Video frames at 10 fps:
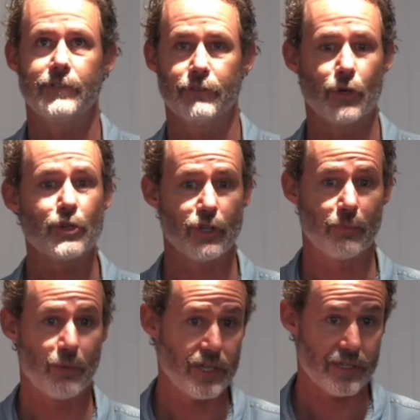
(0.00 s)
devotional
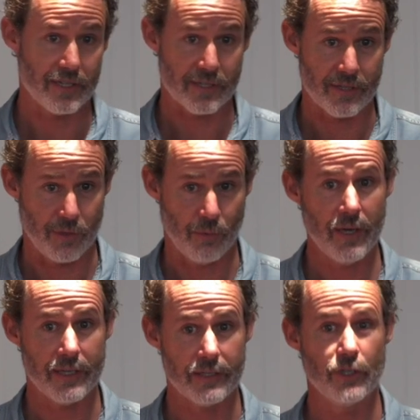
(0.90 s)
priestess if you
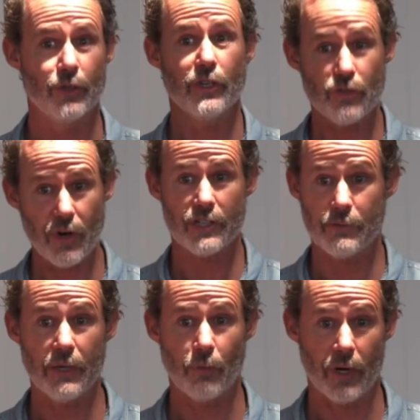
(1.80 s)
wanted. You can
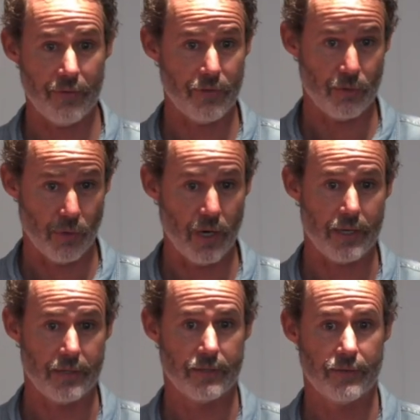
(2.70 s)
transmit whatever you
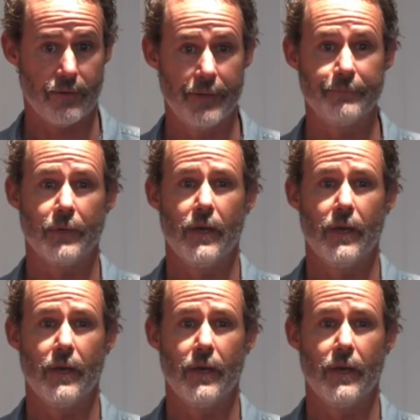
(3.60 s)
want, right?